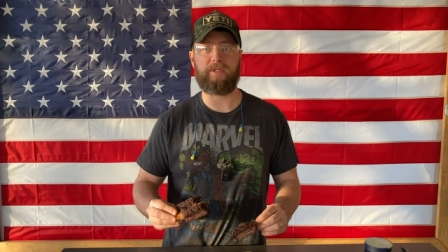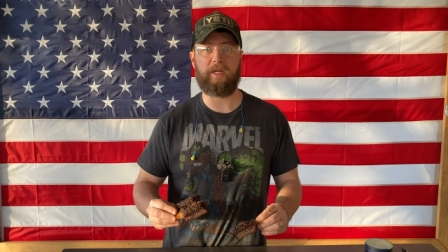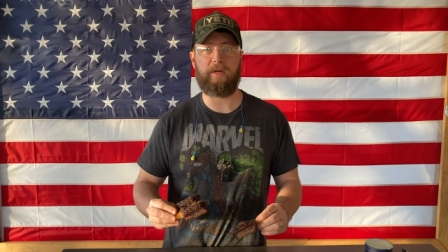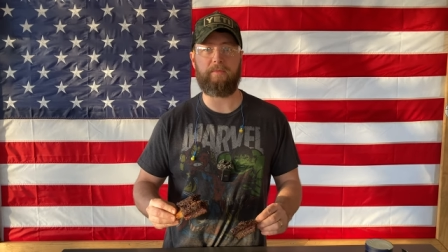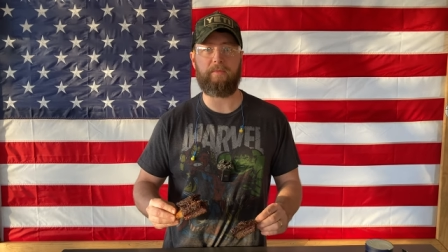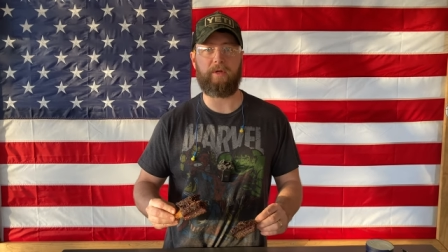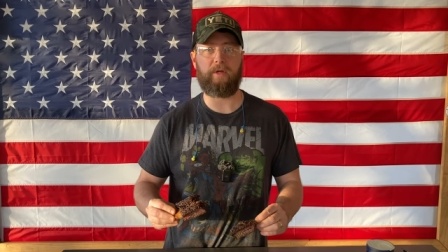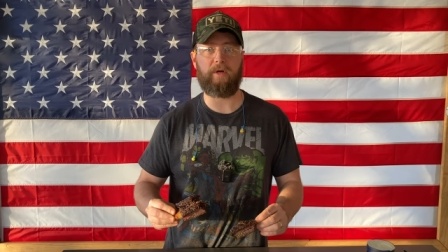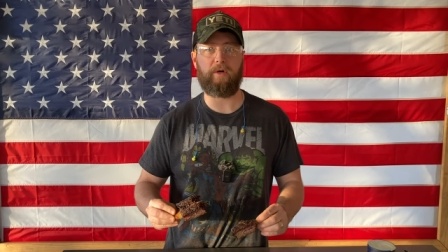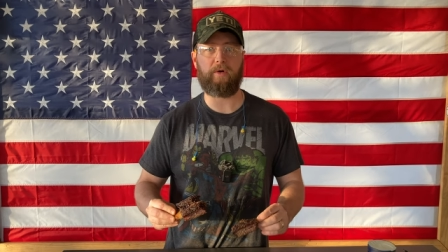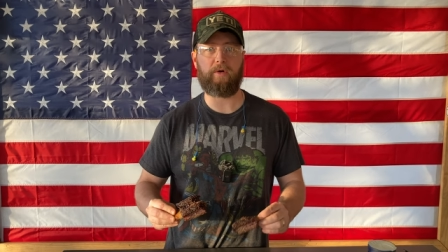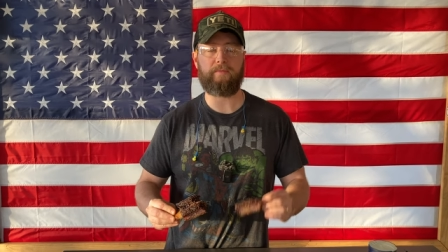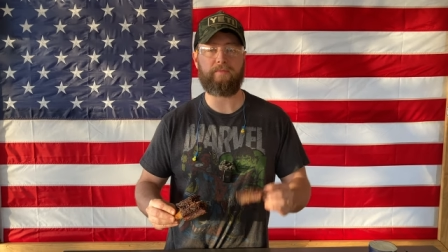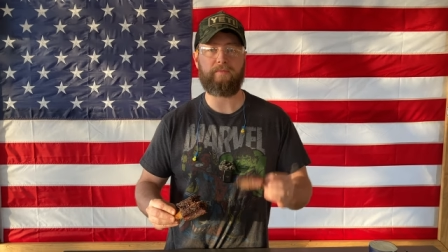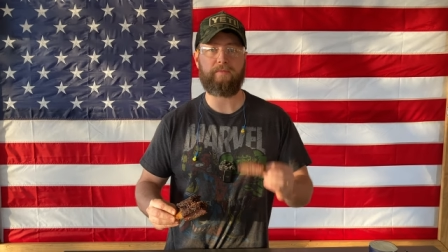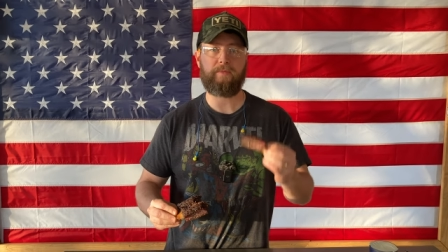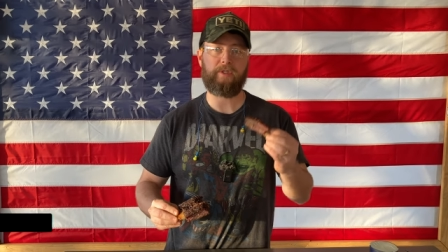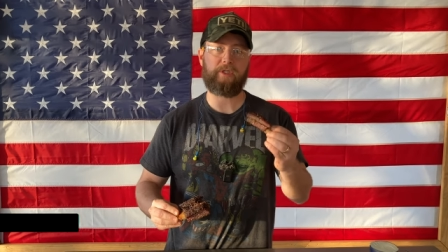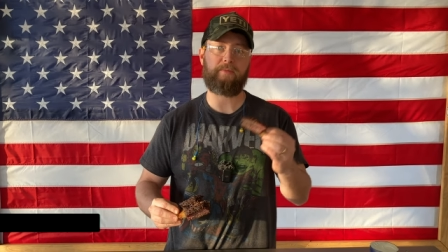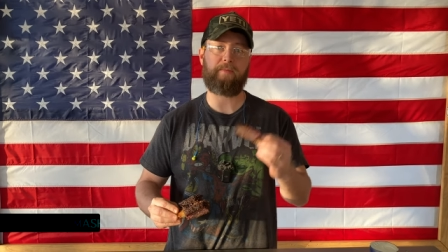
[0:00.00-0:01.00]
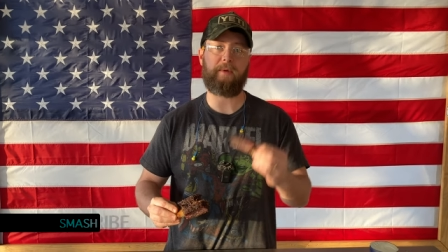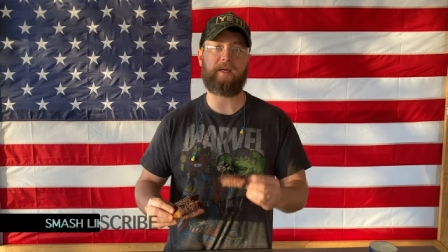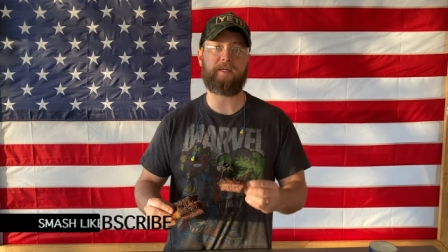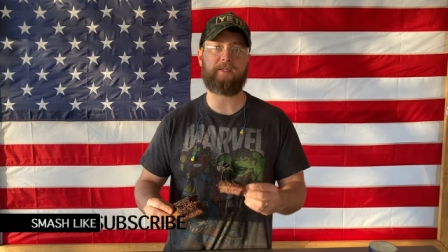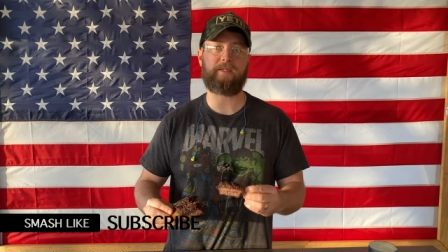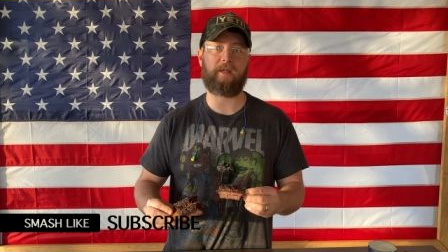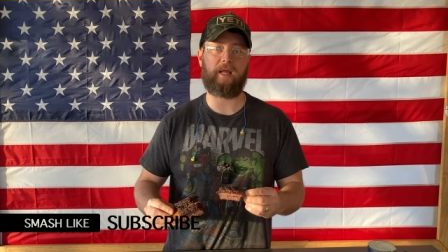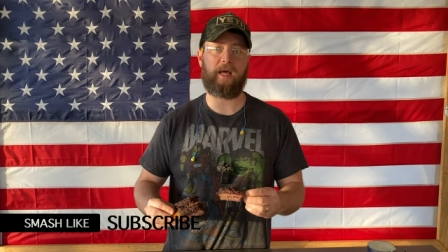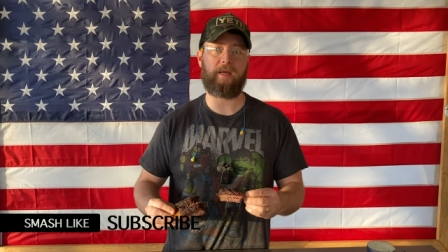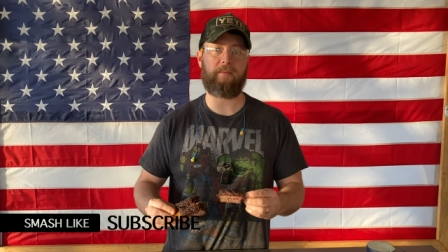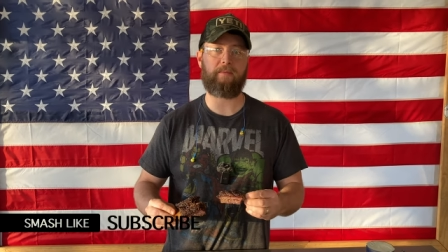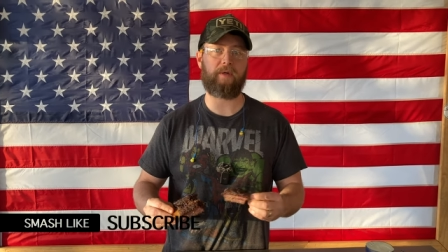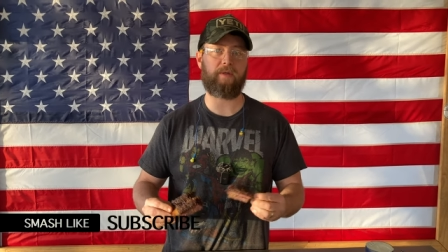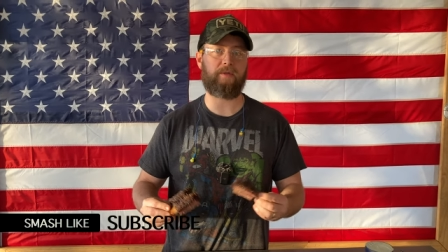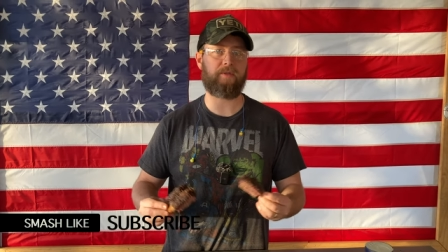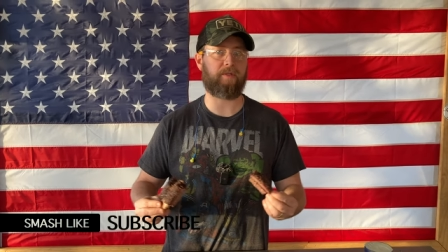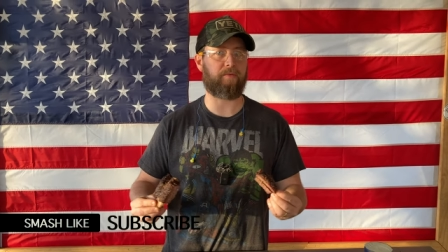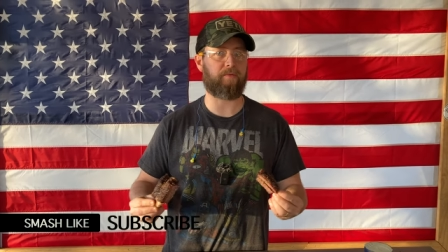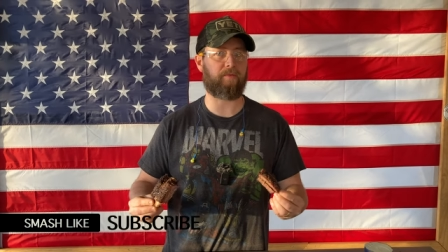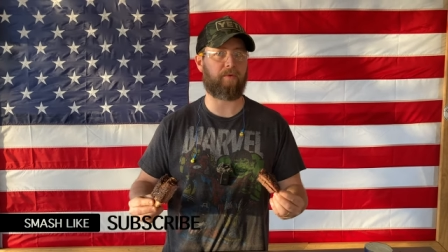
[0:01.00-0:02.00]
let me know smash the like button,
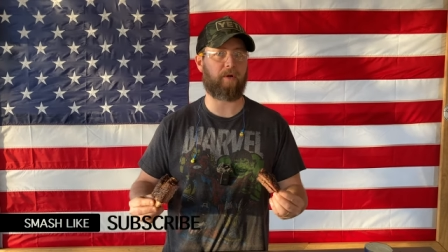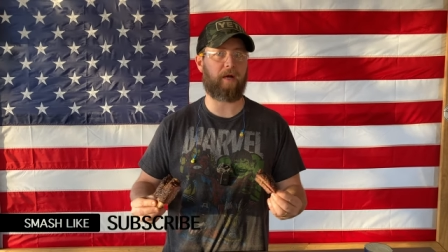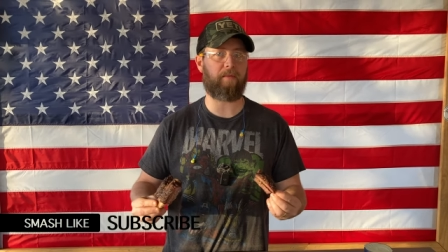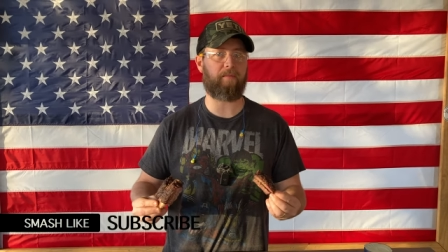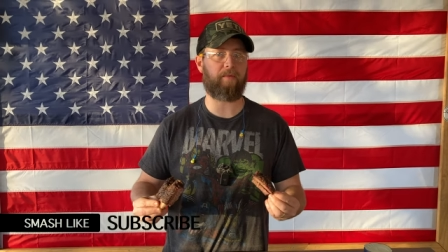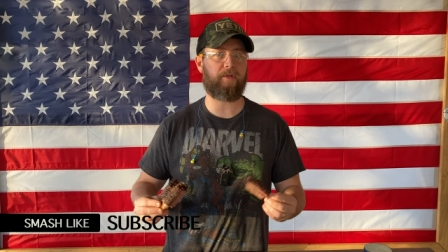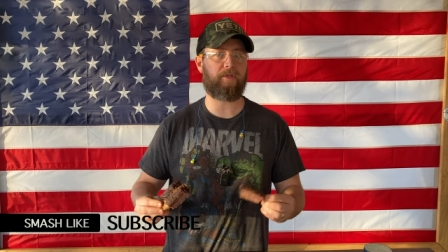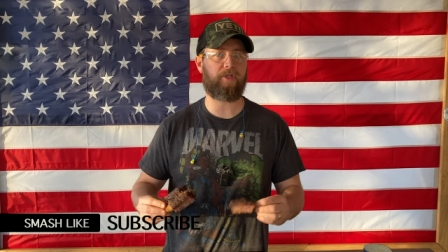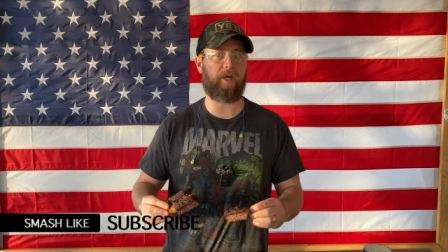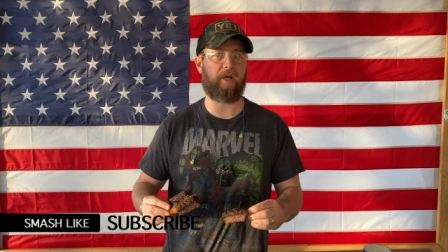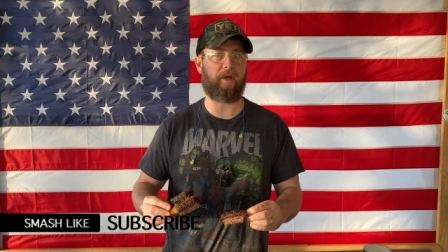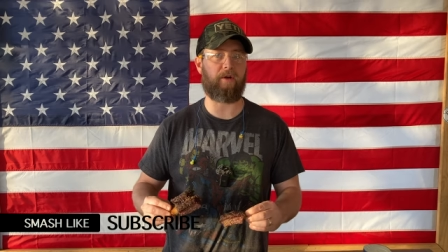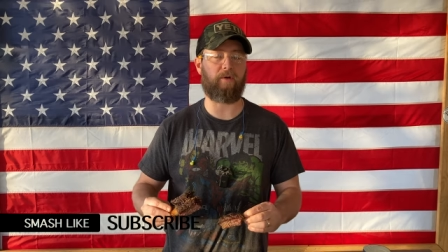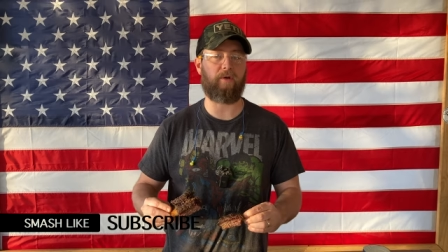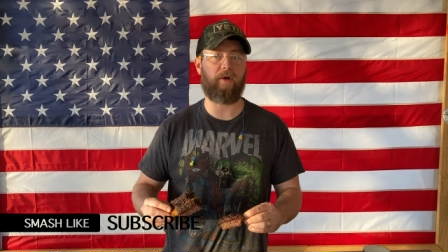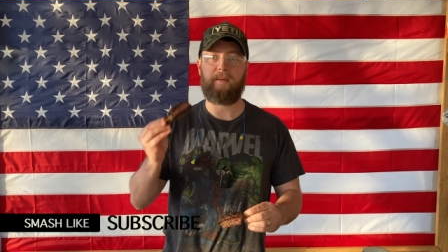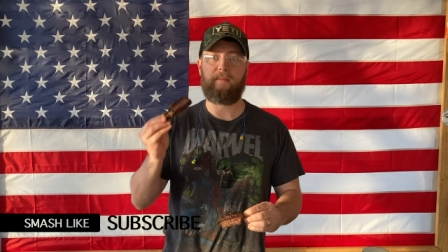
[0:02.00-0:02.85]
subscribe to the channel.